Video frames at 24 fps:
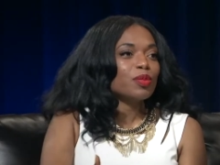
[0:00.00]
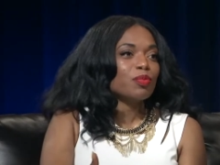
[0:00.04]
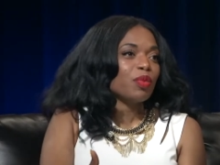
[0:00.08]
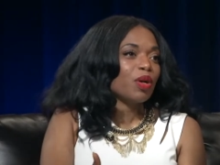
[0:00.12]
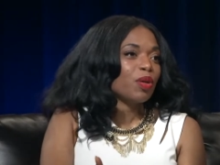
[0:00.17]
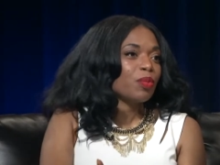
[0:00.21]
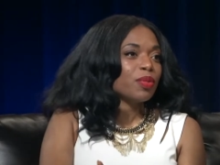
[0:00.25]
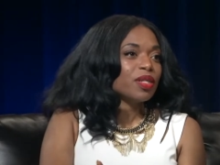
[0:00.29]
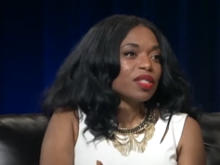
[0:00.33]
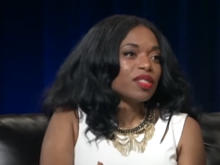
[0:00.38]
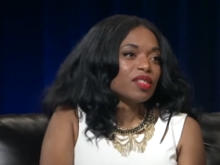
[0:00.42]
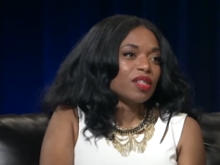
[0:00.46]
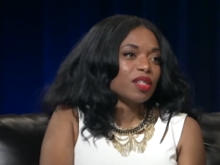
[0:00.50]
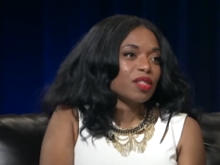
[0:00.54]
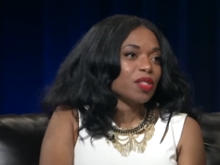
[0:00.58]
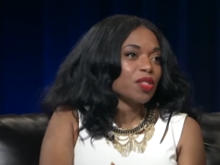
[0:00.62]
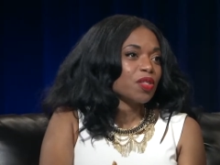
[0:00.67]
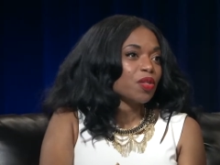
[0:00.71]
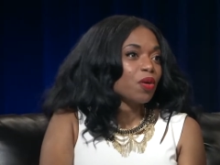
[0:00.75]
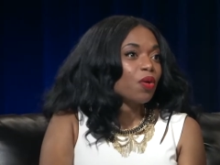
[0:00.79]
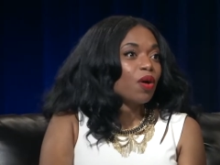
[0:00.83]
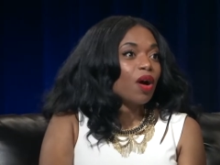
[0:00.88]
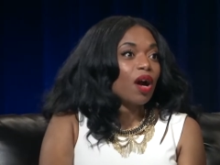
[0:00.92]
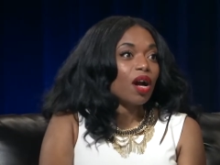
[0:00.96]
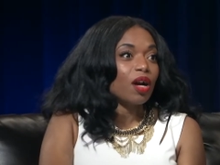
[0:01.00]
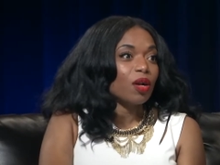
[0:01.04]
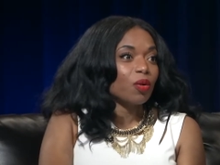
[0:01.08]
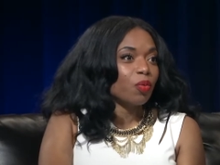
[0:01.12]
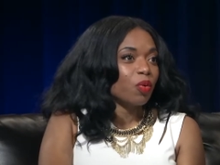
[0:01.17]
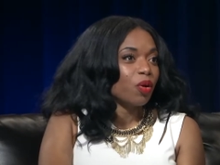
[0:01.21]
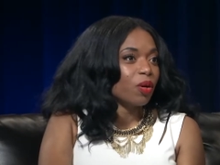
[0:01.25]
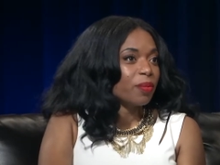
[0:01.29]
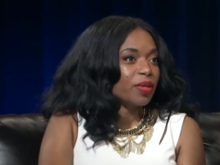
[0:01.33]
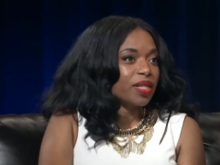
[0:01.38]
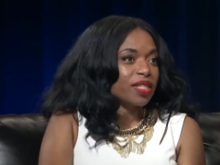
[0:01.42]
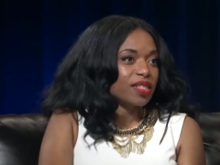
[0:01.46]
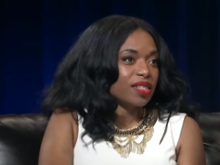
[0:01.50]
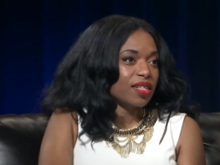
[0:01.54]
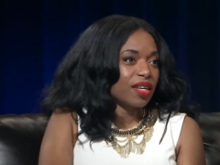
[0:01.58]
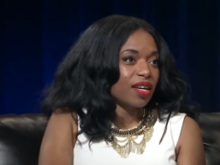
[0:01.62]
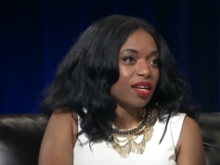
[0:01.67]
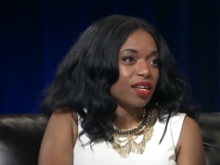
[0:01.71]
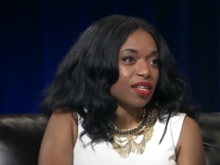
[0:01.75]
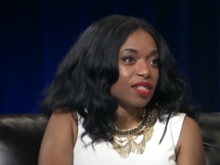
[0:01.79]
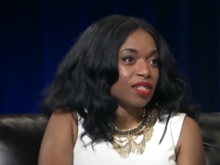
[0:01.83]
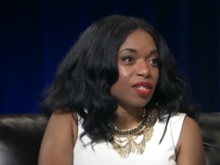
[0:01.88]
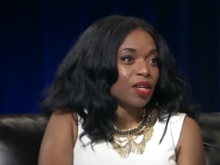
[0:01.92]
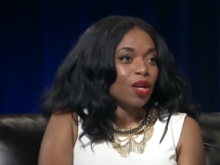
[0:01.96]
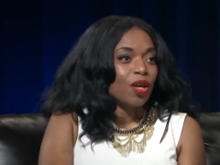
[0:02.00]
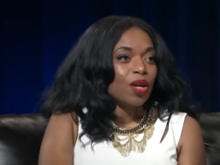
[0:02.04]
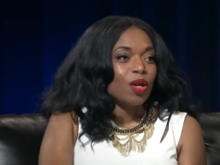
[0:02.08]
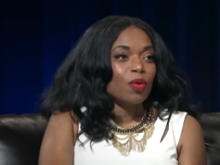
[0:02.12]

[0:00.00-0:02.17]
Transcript: moments are so heartwarming to us.